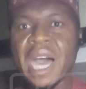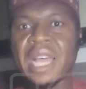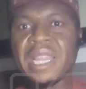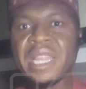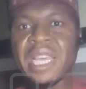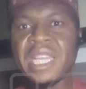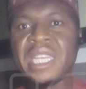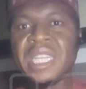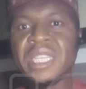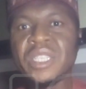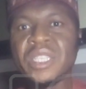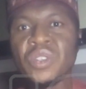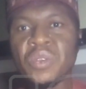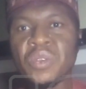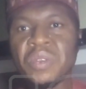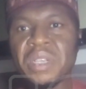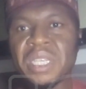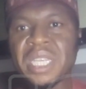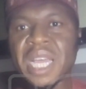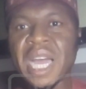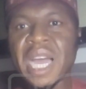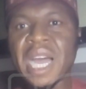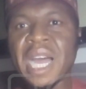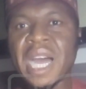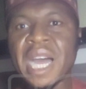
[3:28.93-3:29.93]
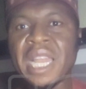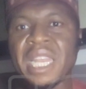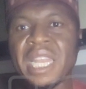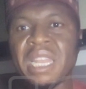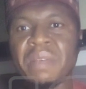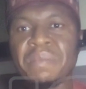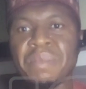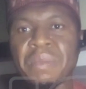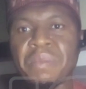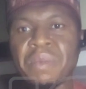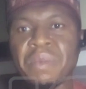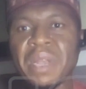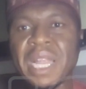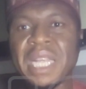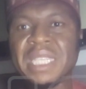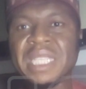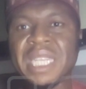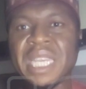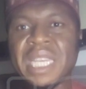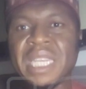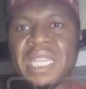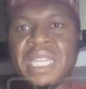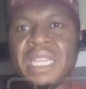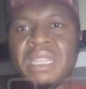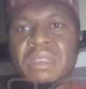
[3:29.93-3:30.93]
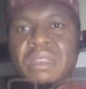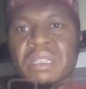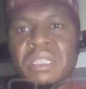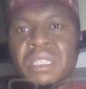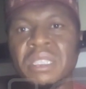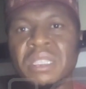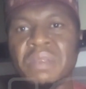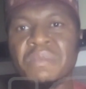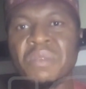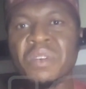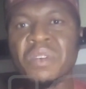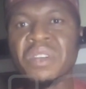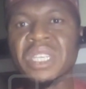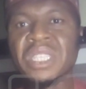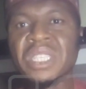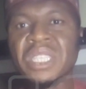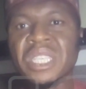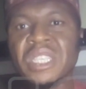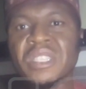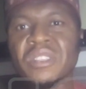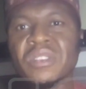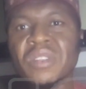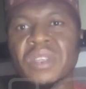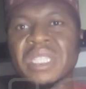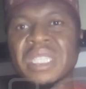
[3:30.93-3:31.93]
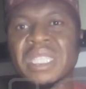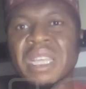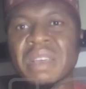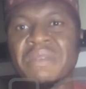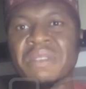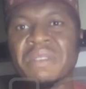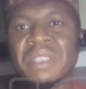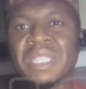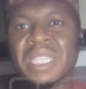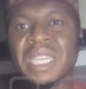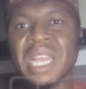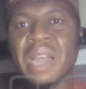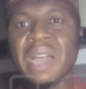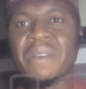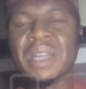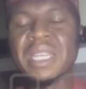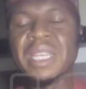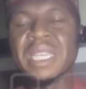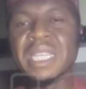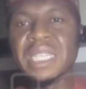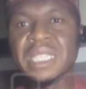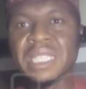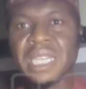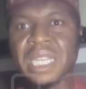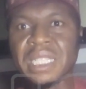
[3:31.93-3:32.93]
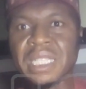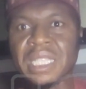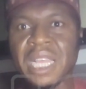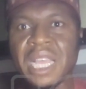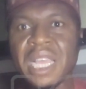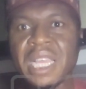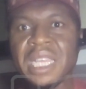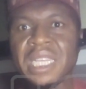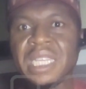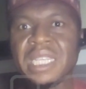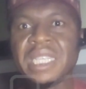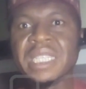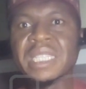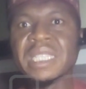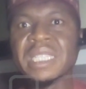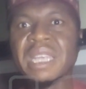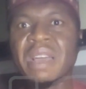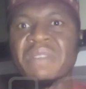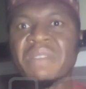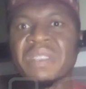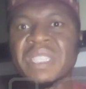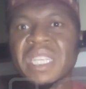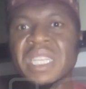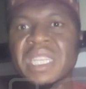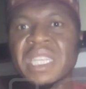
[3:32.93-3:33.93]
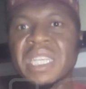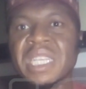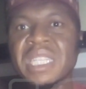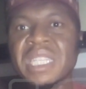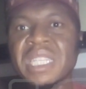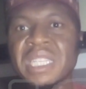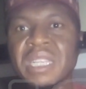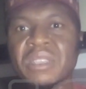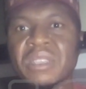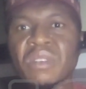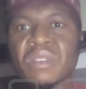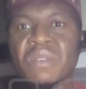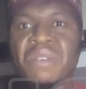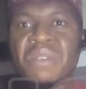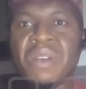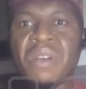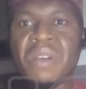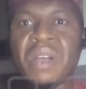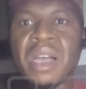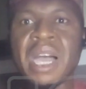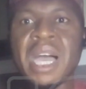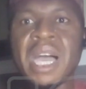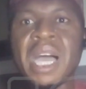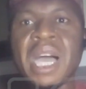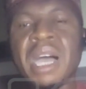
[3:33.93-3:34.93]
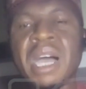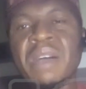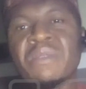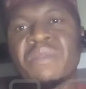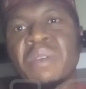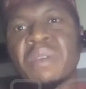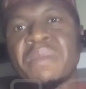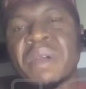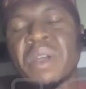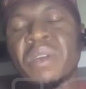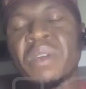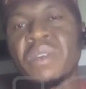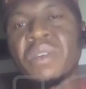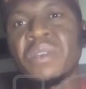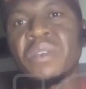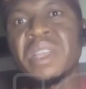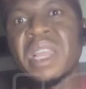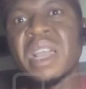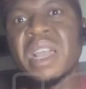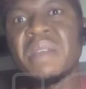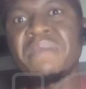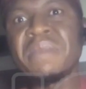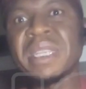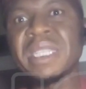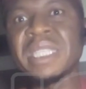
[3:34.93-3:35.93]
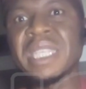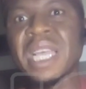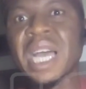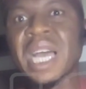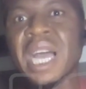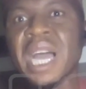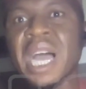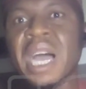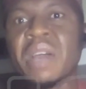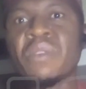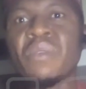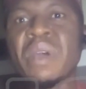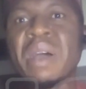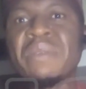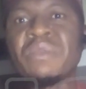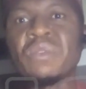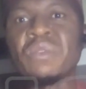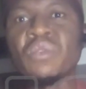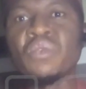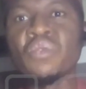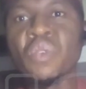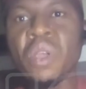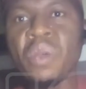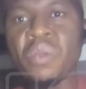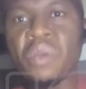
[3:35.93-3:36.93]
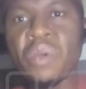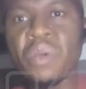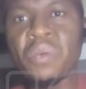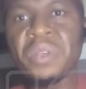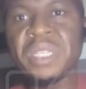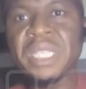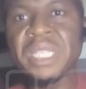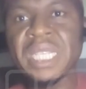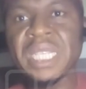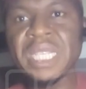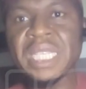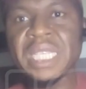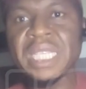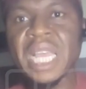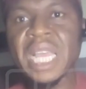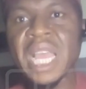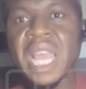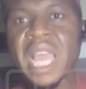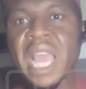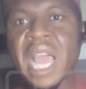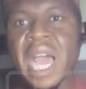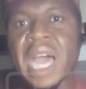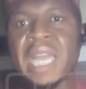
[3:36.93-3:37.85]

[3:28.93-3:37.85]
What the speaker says: And then the junta and the people are saying this democracy is not servicing our interests. It's servicing the interests of our former colonial master, and we have to do away with it.